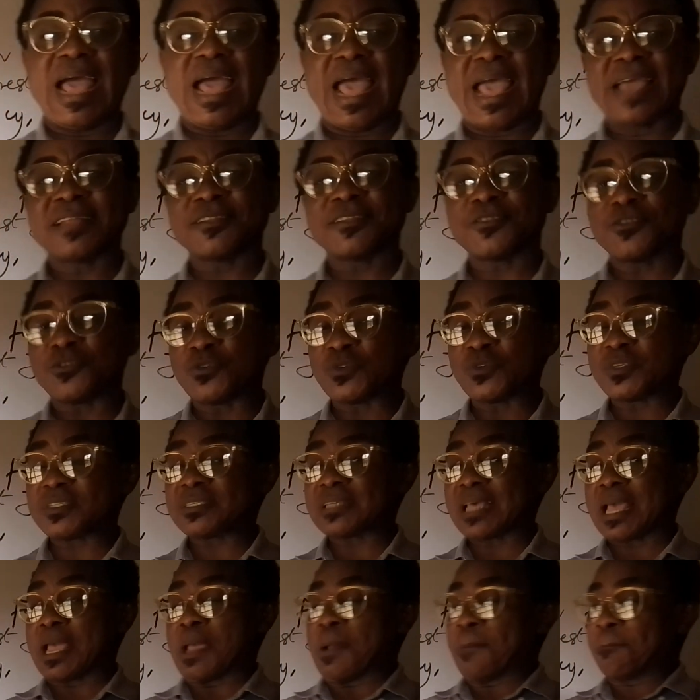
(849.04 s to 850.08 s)
And you
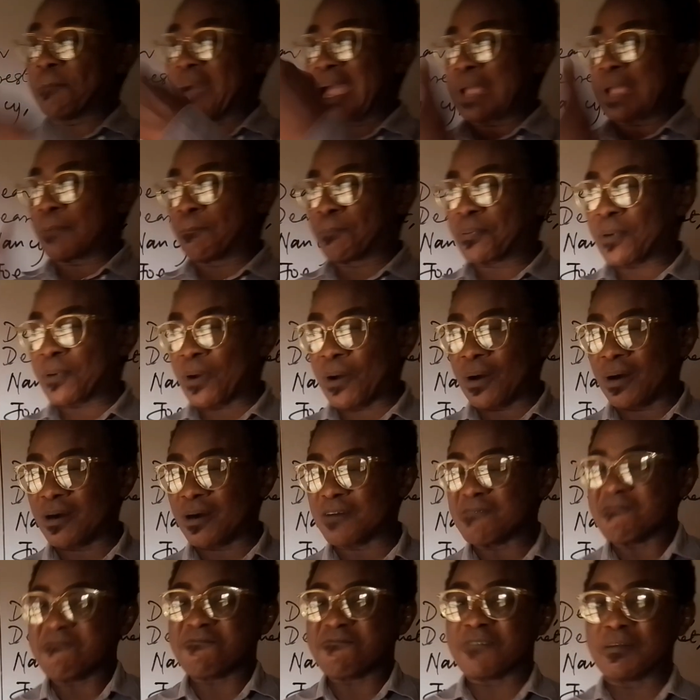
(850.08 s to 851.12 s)
say my
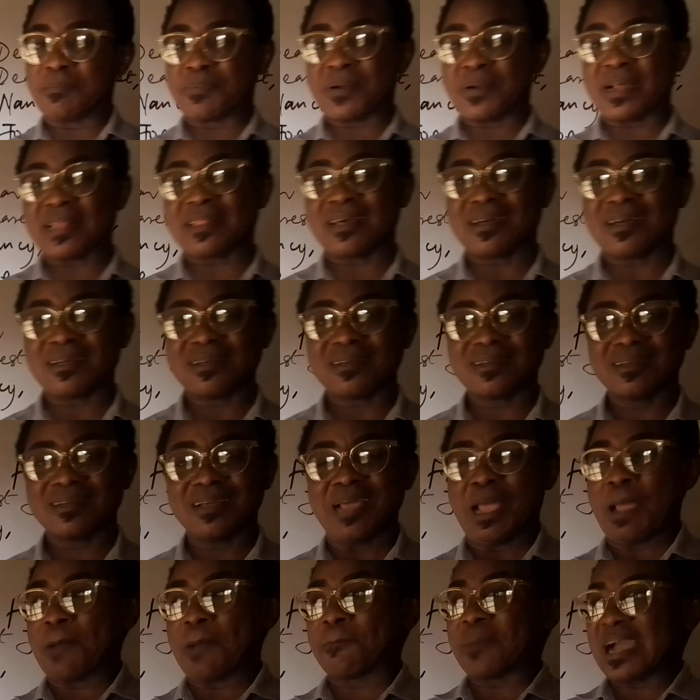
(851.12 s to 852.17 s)
bro for brother,
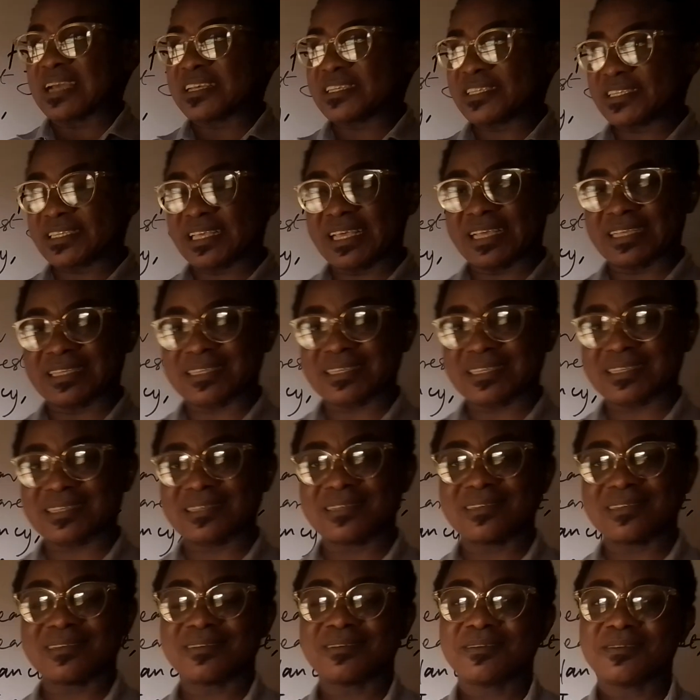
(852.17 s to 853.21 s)
my sis
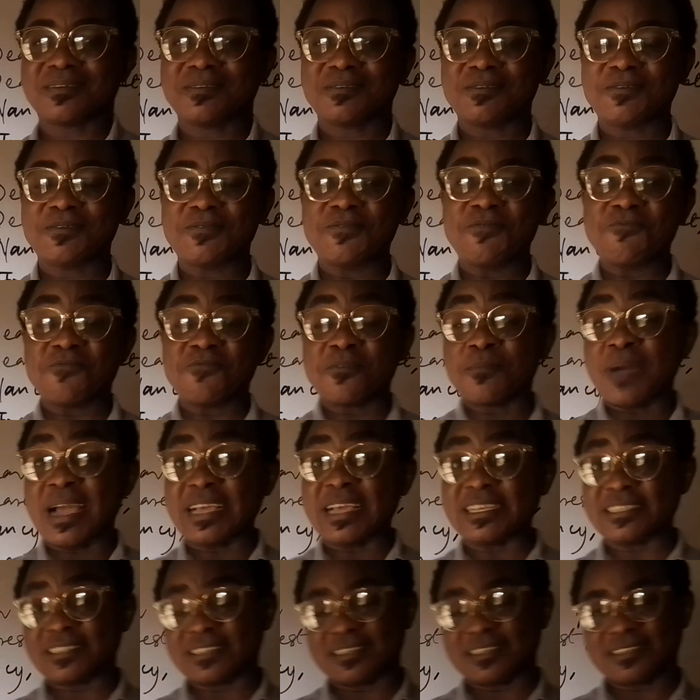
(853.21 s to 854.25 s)
for
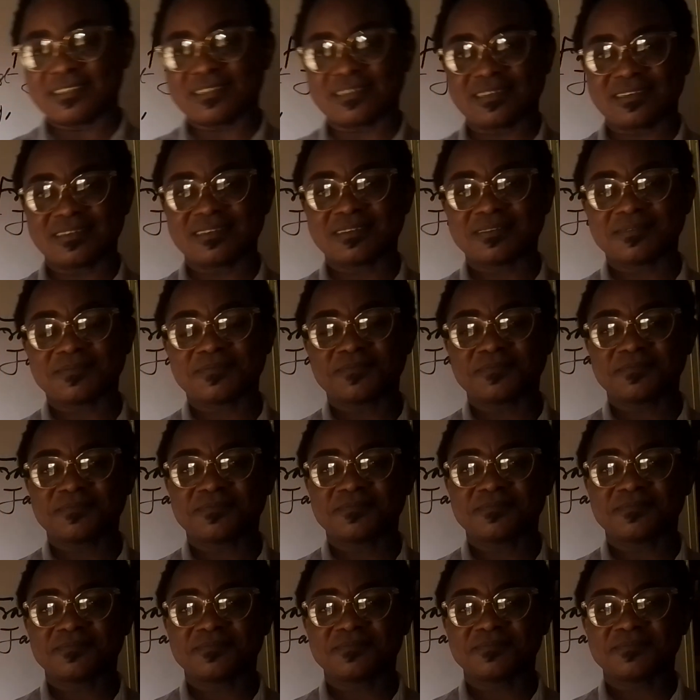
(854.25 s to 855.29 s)
my sister,
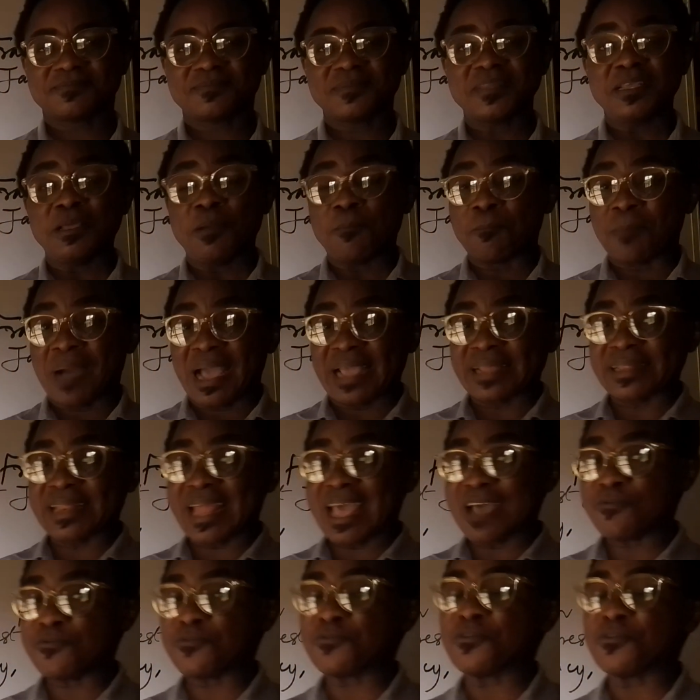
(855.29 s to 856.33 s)
my
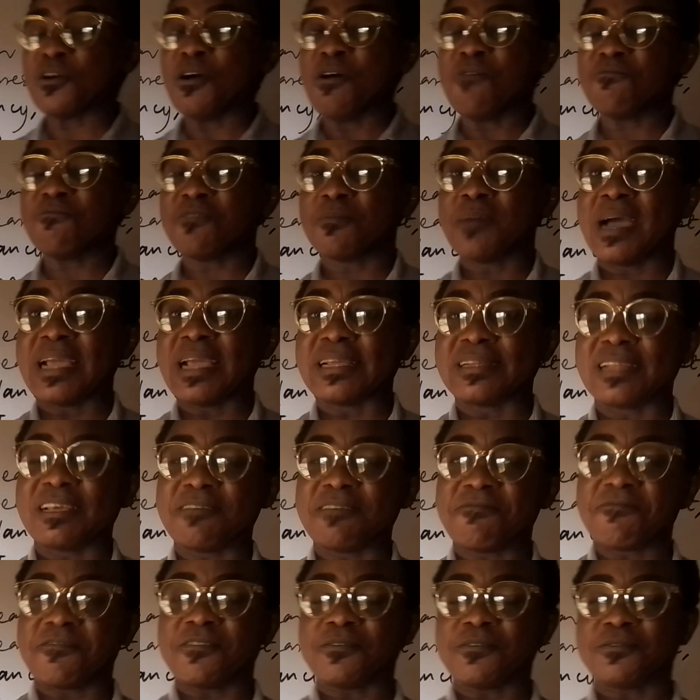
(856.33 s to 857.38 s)
nephew for my
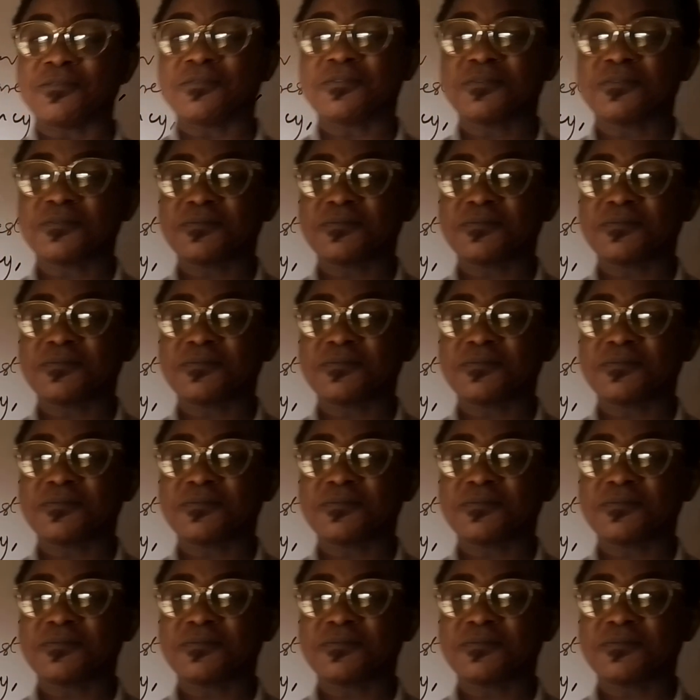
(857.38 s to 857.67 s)
nephew,